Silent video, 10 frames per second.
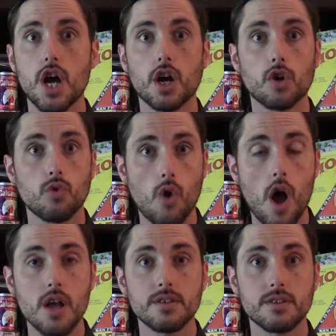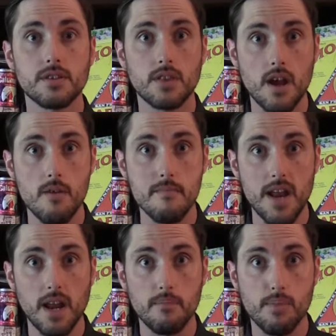across their
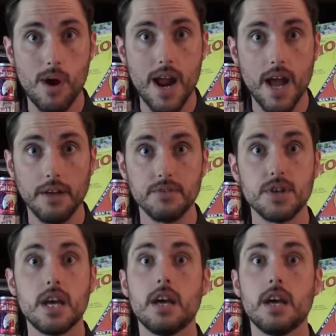many brands.